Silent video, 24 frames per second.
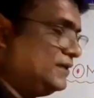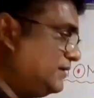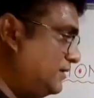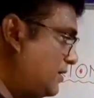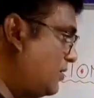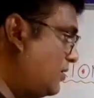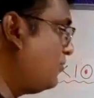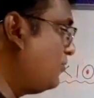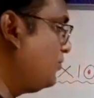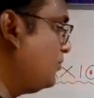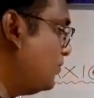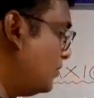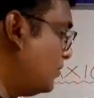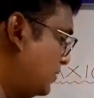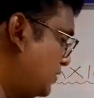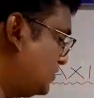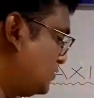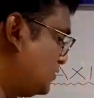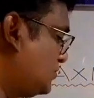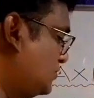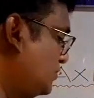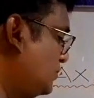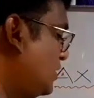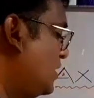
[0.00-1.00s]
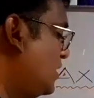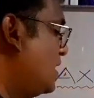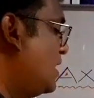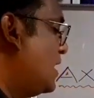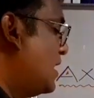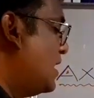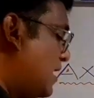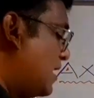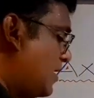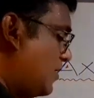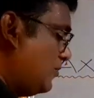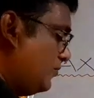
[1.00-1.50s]
Now you understood
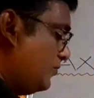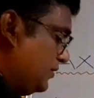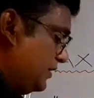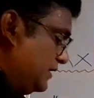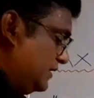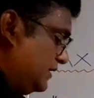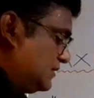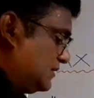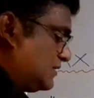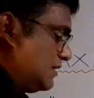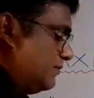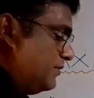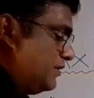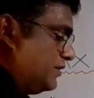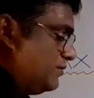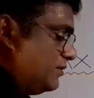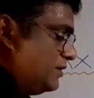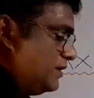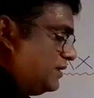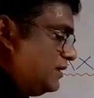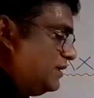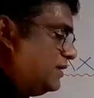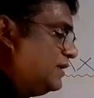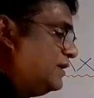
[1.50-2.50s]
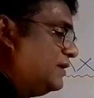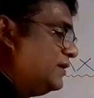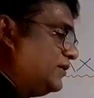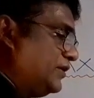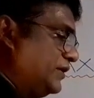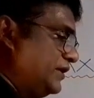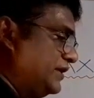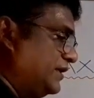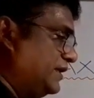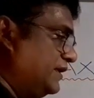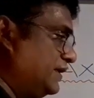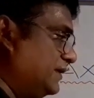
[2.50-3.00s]
how it is coming
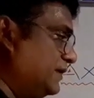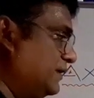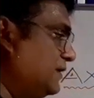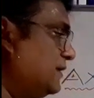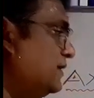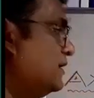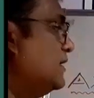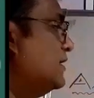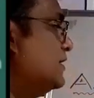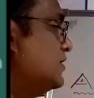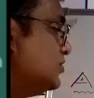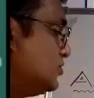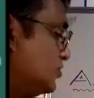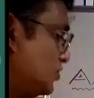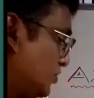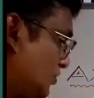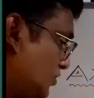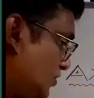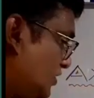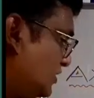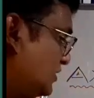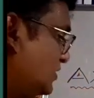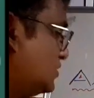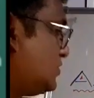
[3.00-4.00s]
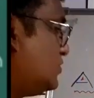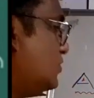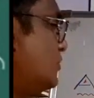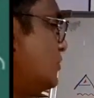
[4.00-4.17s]
180 degree. So these